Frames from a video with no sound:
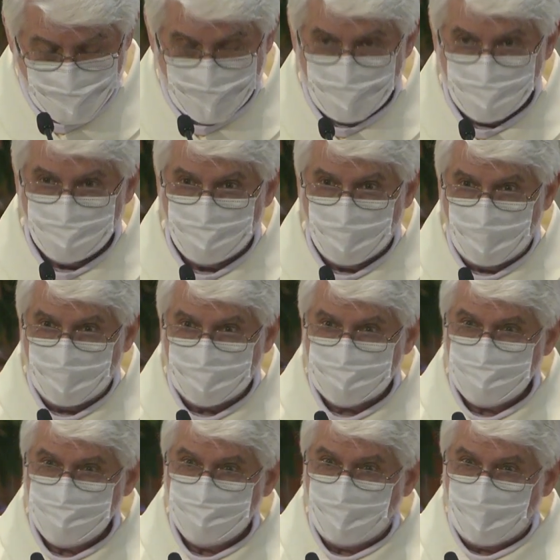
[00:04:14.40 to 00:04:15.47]

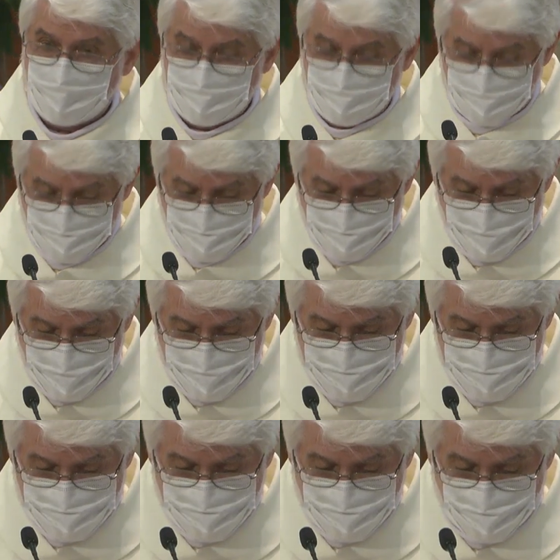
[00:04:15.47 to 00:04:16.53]
But by
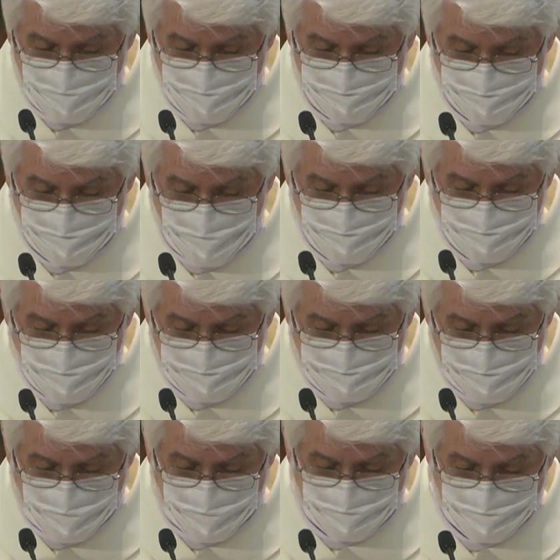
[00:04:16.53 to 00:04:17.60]
rising from the
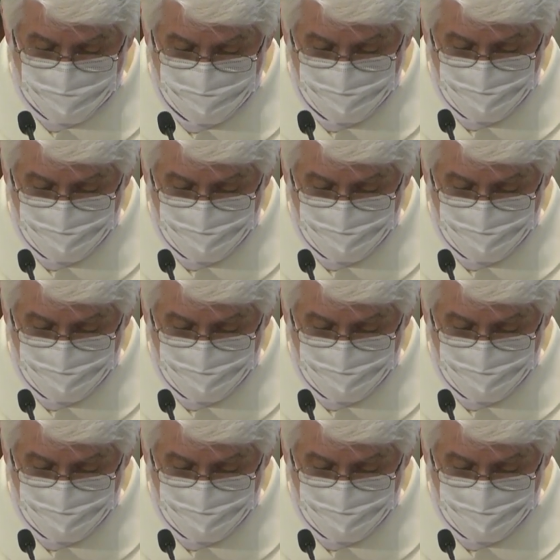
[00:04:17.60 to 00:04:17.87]
dead,